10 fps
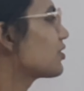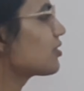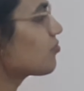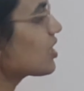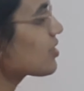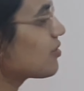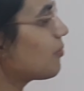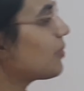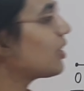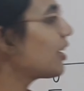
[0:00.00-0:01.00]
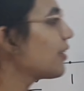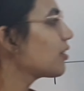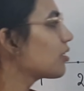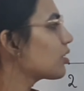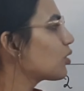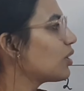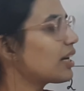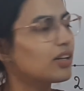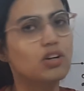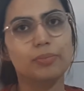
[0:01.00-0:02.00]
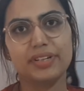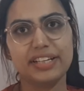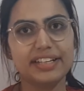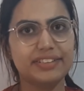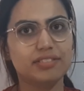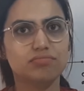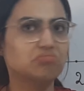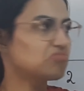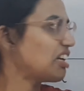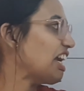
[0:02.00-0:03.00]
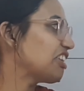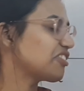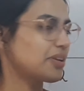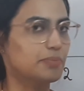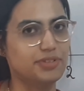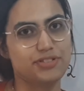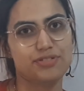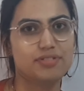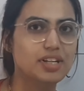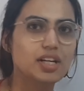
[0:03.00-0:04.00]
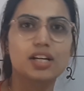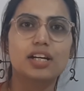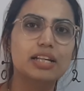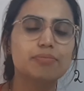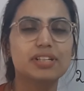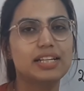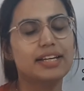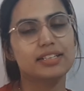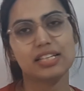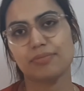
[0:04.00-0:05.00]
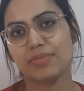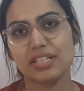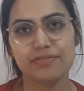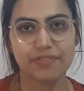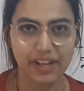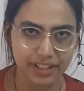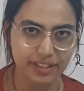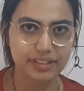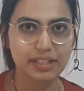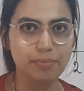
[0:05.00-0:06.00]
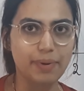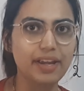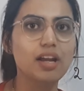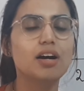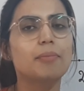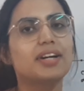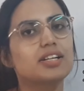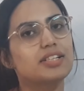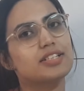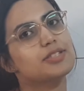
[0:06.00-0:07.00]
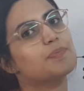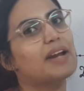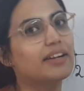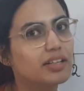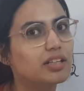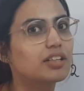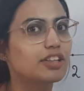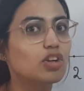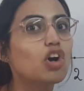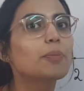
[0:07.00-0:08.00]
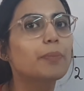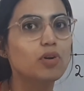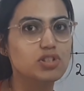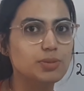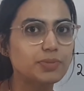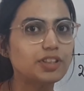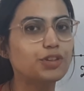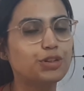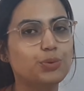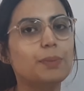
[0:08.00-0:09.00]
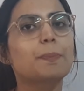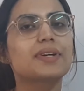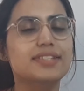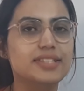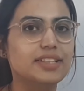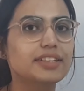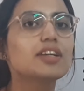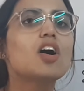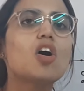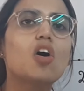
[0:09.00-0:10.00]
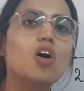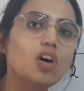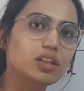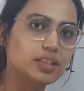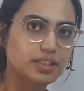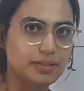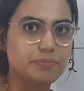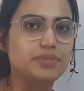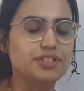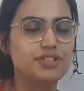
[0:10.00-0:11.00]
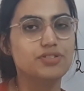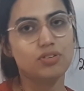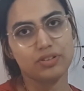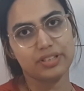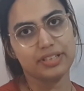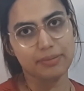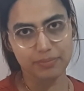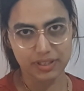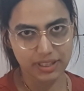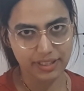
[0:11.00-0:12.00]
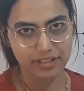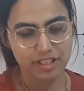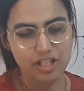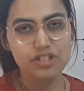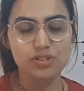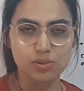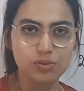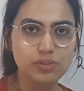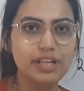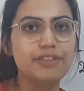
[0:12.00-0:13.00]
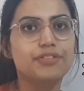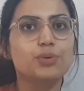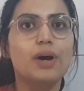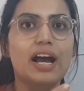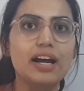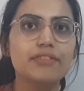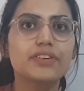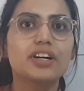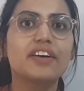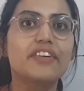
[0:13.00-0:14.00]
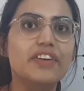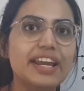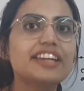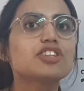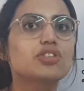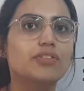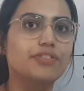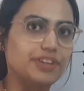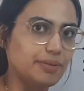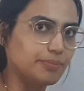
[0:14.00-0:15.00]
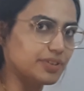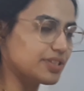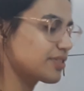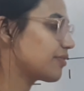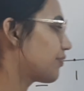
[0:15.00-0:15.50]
this number line could accommodate 8 numbers. A number line can be infinitely big, but it is practically not possible to represent all the numbers on the number line. So if you have a range of numbers, for